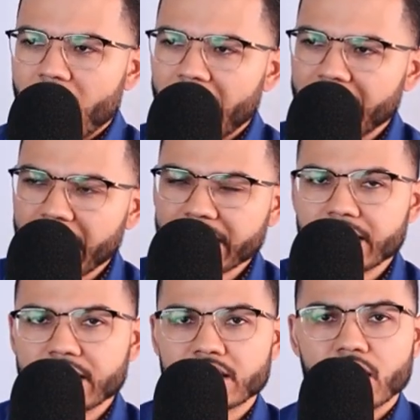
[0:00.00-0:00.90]
I'd like to
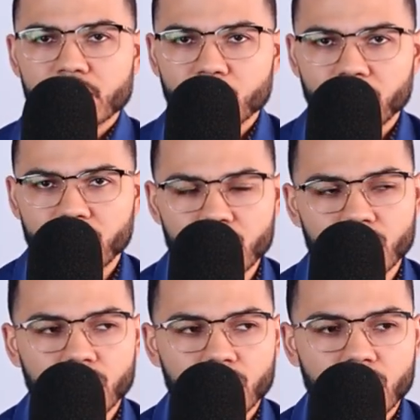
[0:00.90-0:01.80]
discuss with
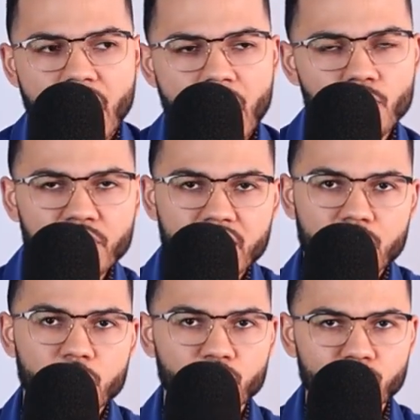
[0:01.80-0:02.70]
you how we
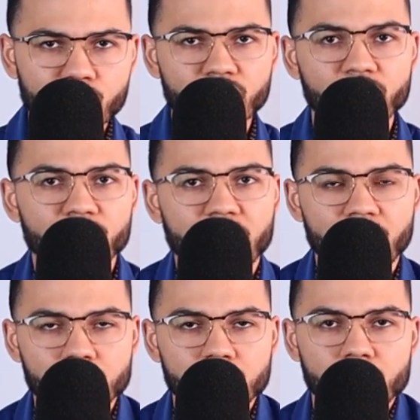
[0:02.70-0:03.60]
can improve your
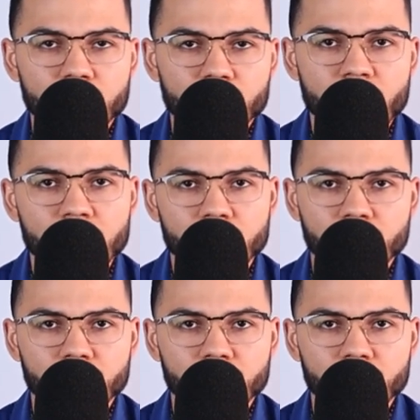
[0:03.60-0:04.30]
financial situation.